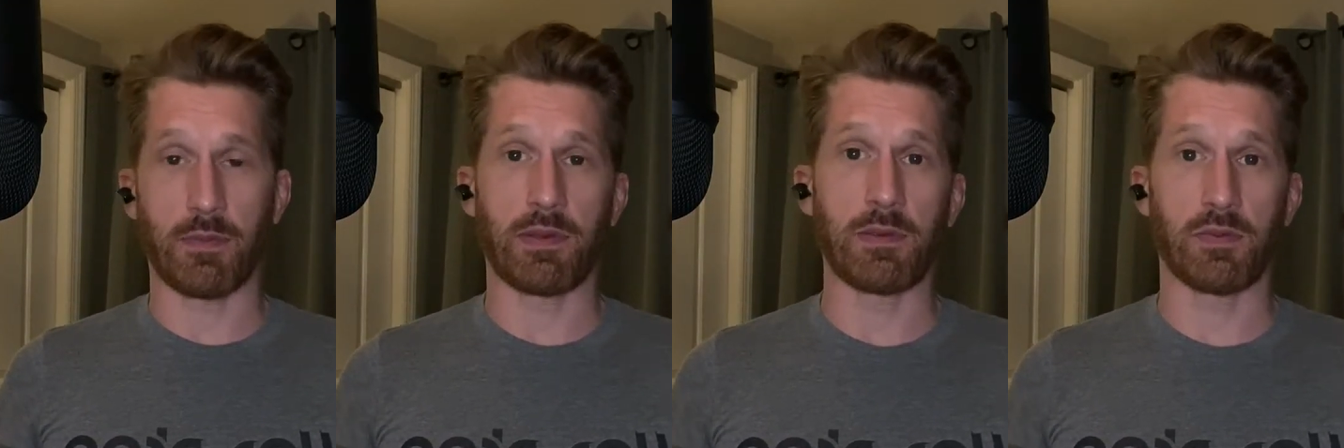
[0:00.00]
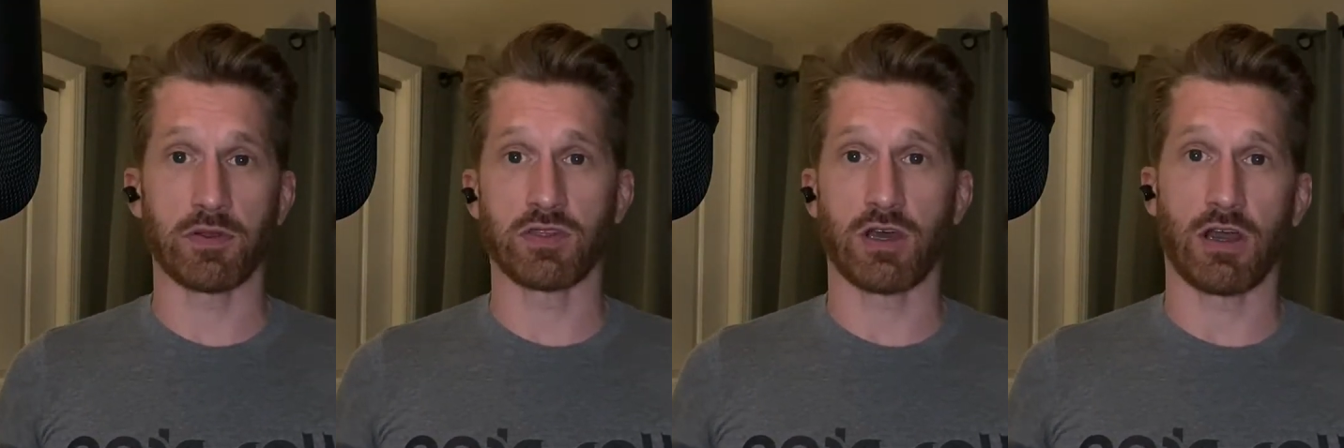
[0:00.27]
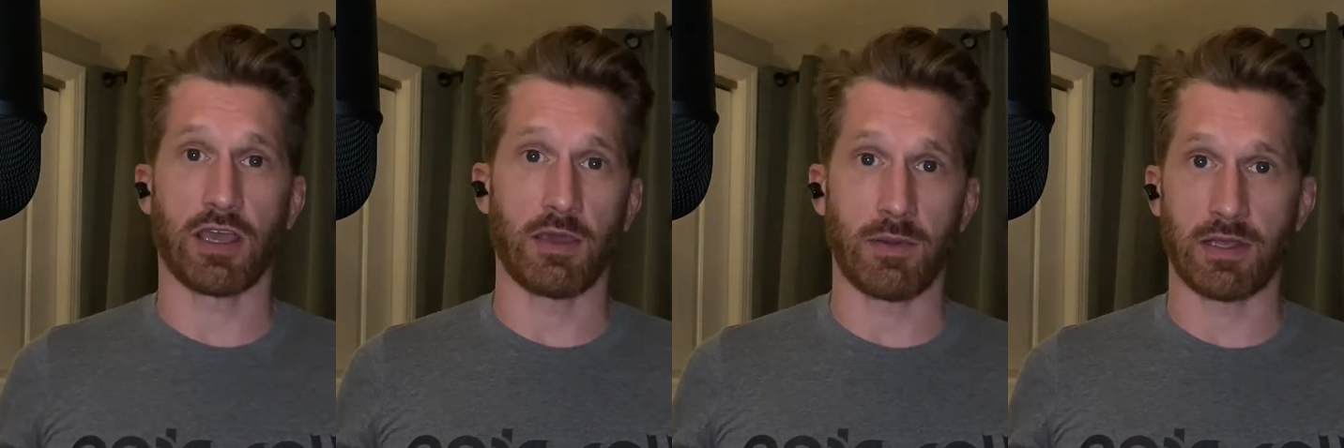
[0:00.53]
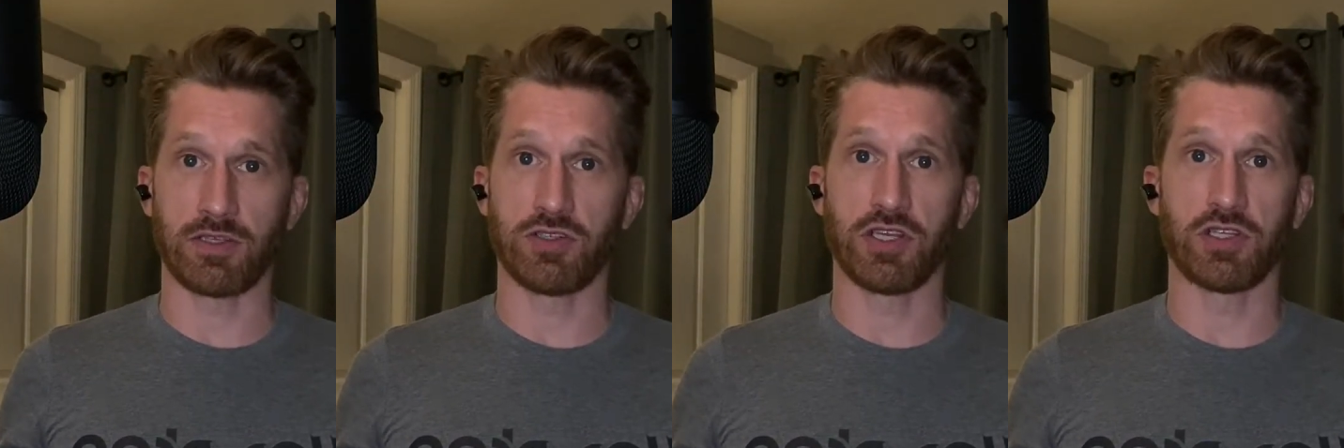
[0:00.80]
people talking
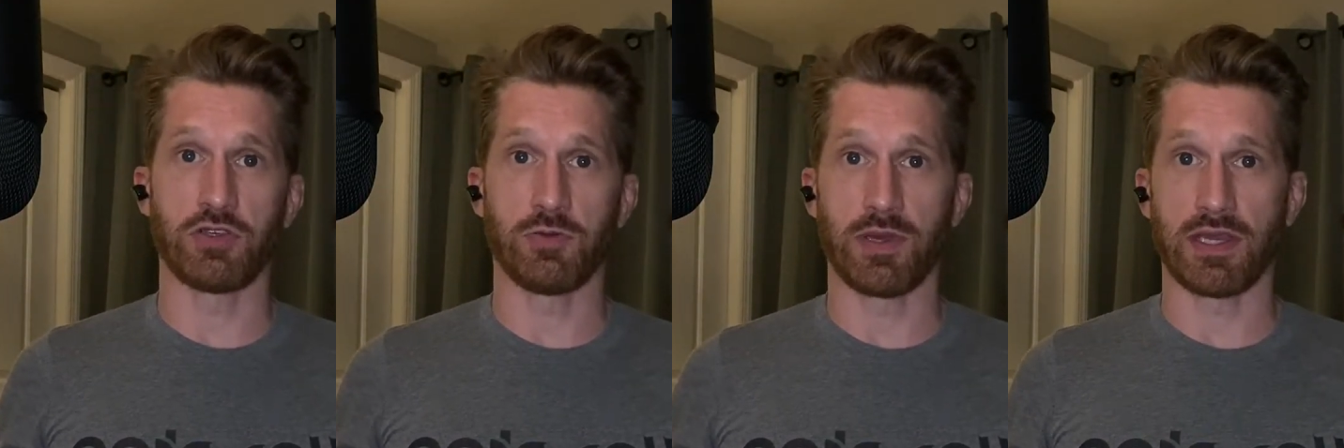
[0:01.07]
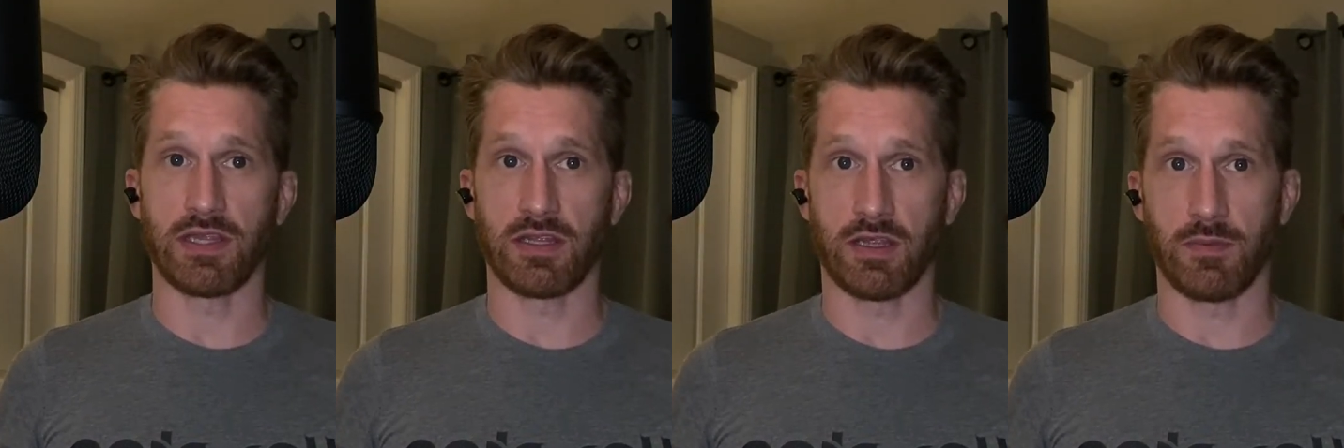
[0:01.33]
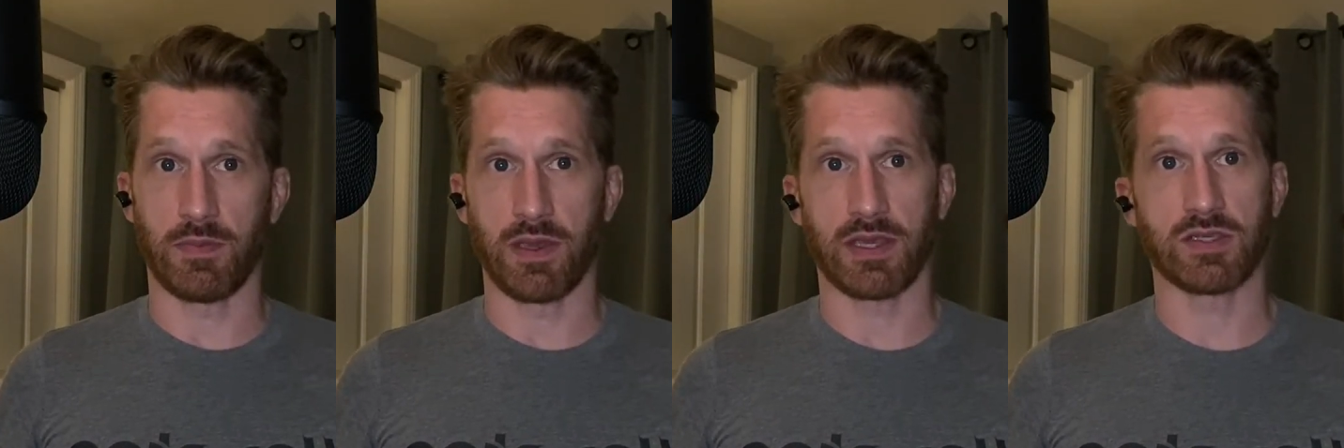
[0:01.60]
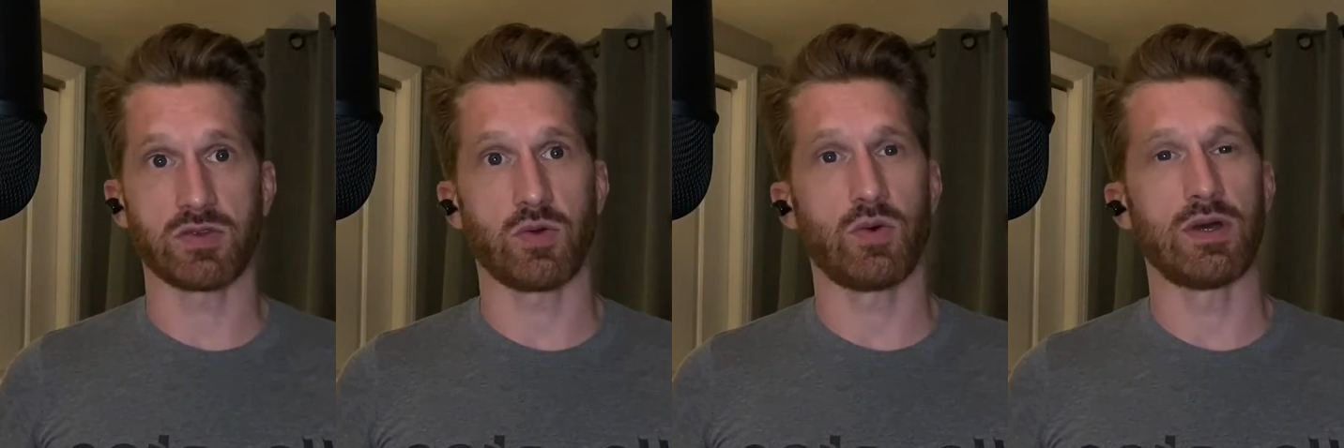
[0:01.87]
about jiu-jitsu being in the
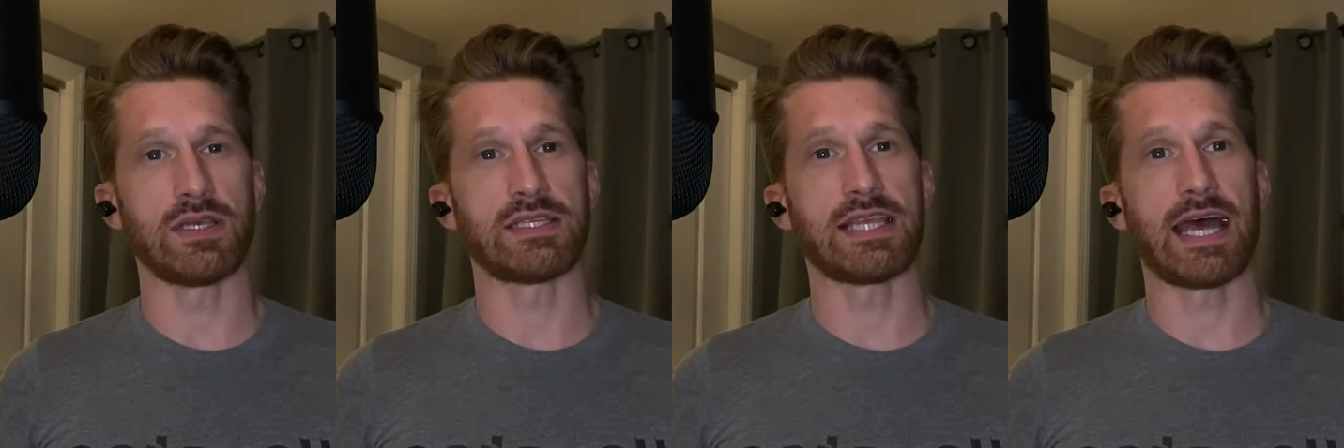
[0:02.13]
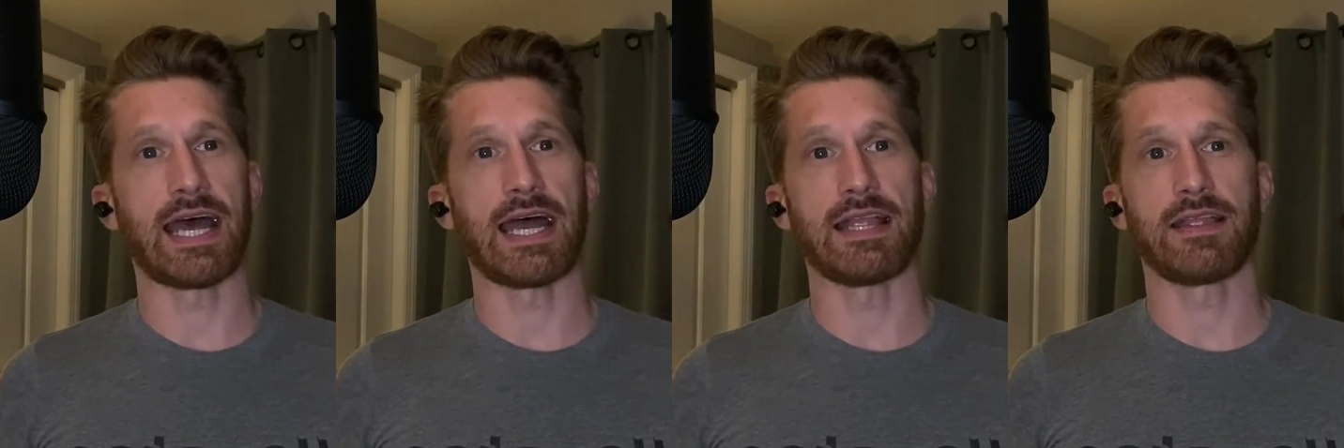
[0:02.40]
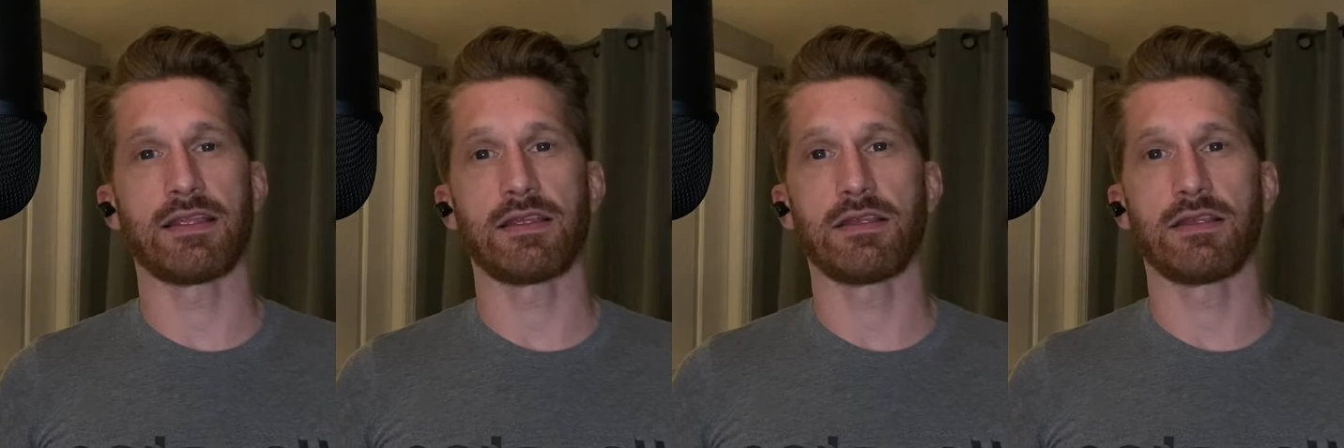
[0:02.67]
Olympics was that